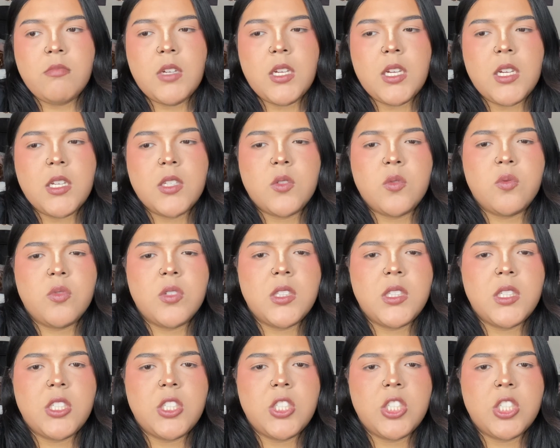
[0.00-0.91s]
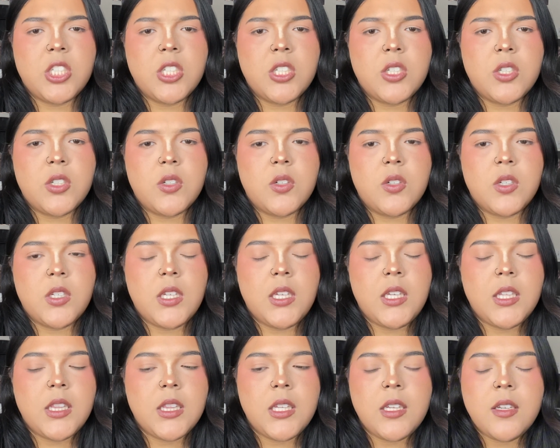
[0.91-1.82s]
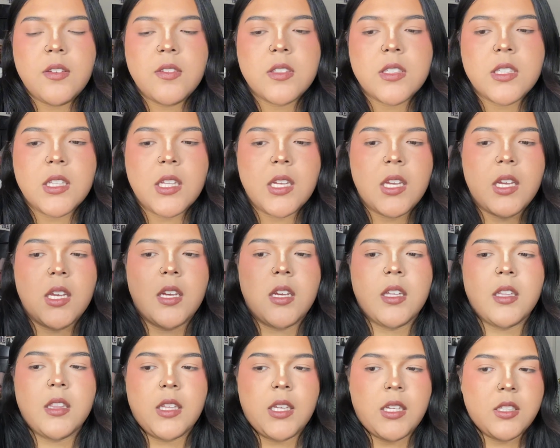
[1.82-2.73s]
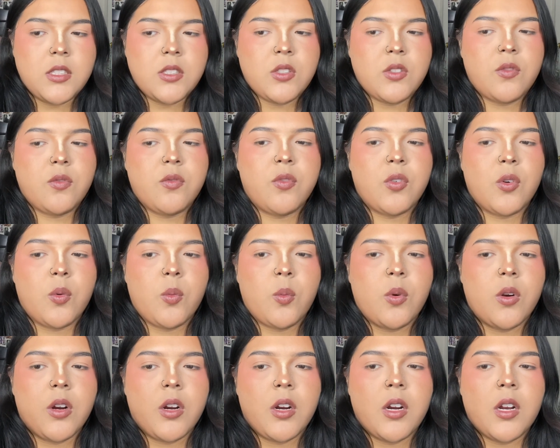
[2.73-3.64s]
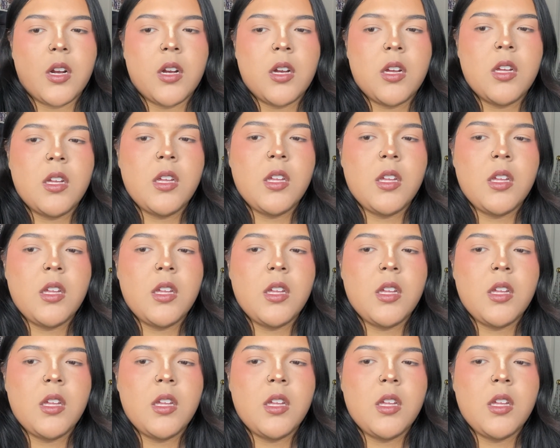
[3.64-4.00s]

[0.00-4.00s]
It's really chill. He leaves like late for work.